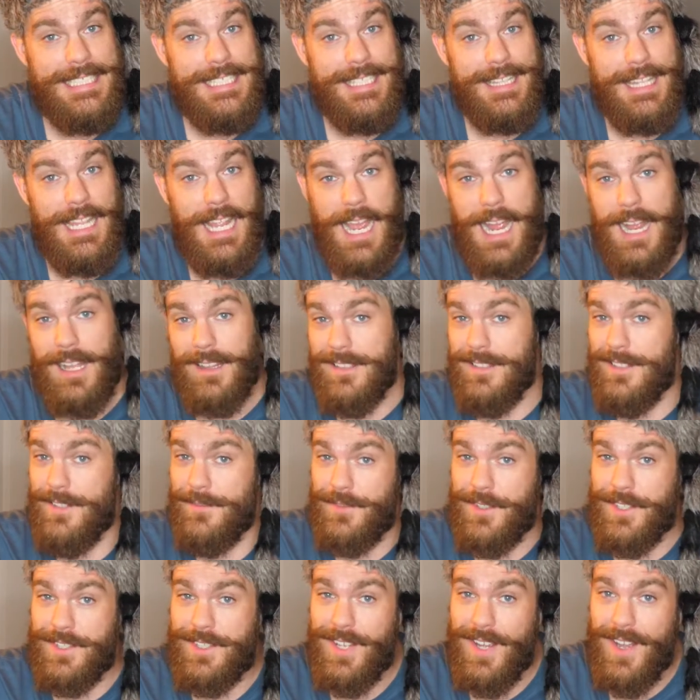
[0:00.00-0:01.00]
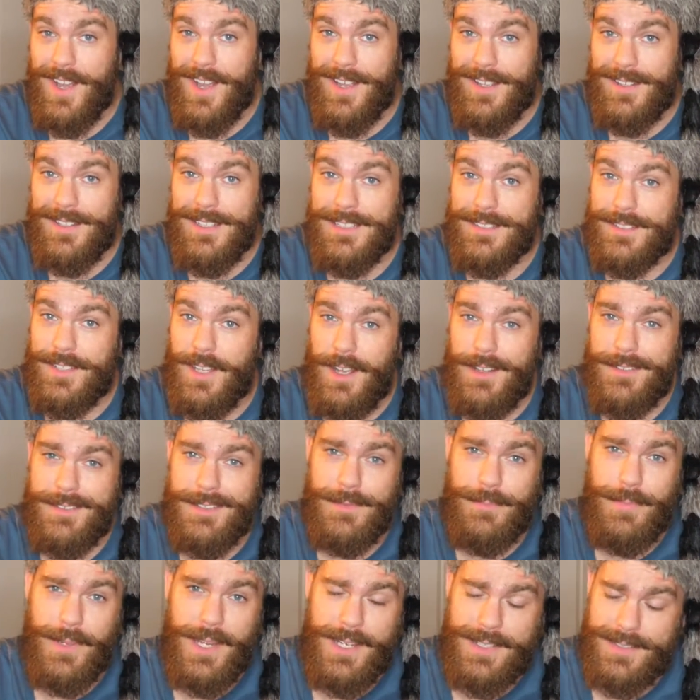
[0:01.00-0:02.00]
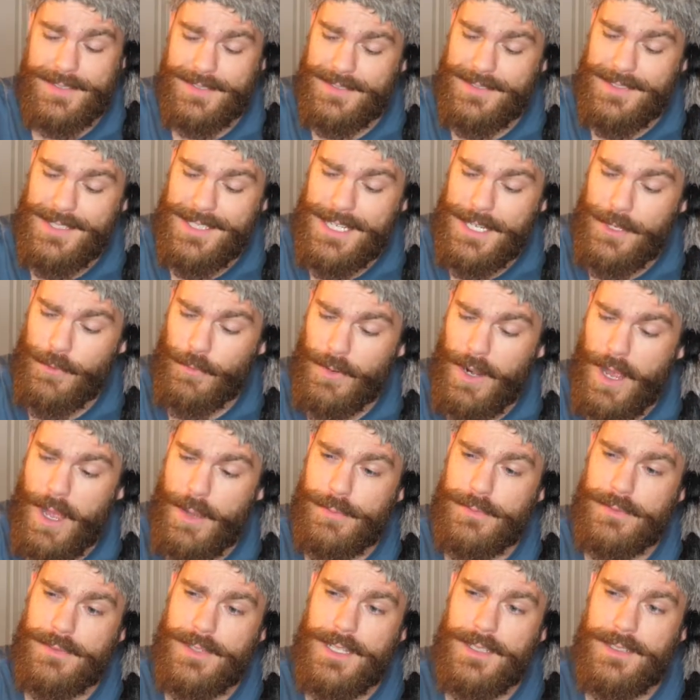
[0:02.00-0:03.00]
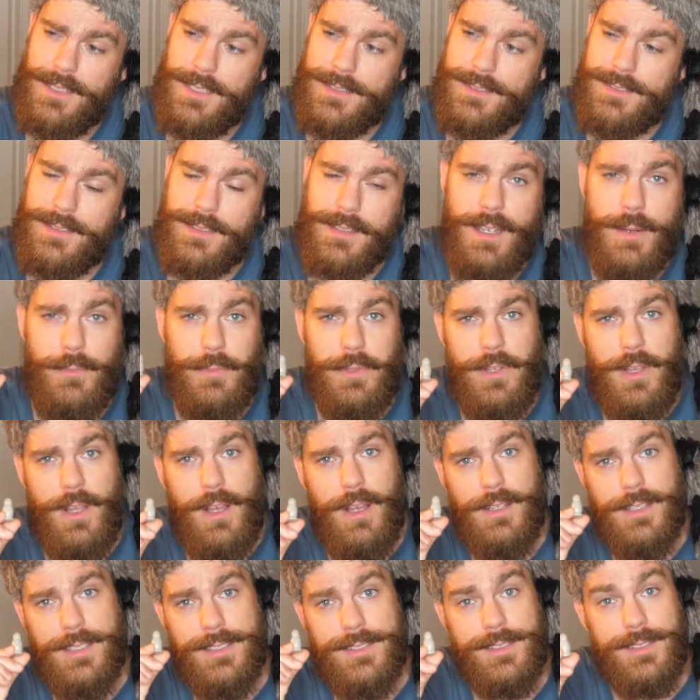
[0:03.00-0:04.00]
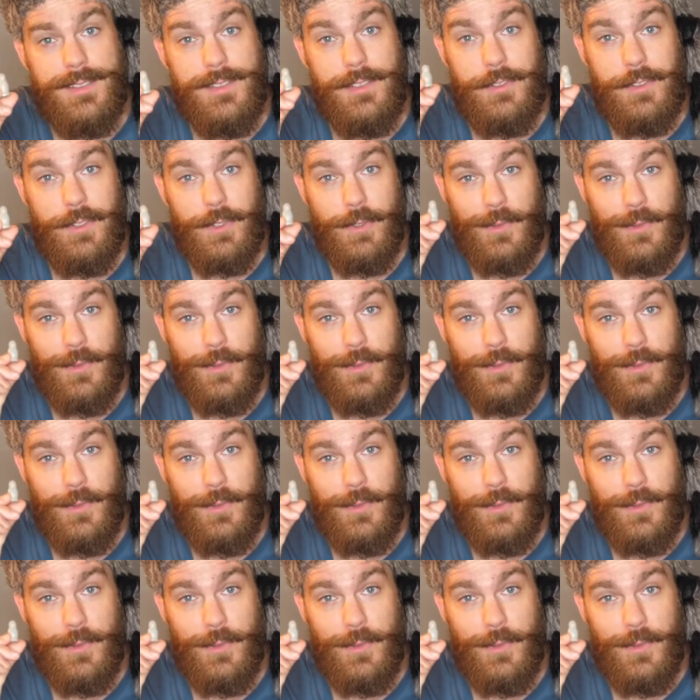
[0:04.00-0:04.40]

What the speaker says: The island of Catan is haunted by a sneaky robber that likes to come along and steal your